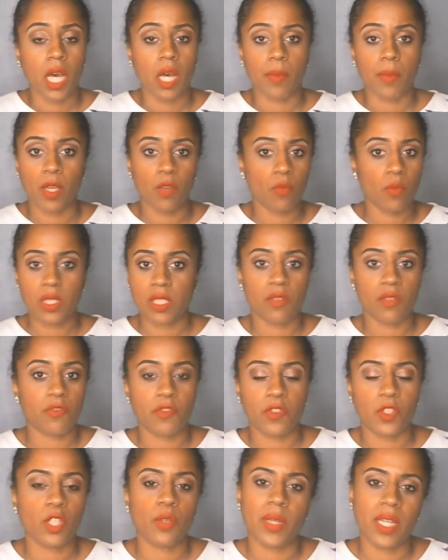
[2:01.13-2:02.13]
it wasn't for
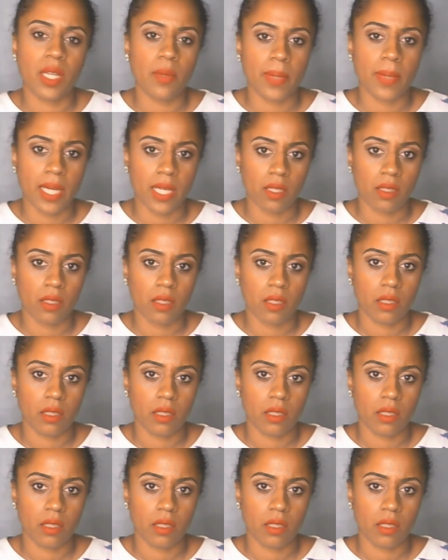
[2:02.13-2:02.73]
you anyway.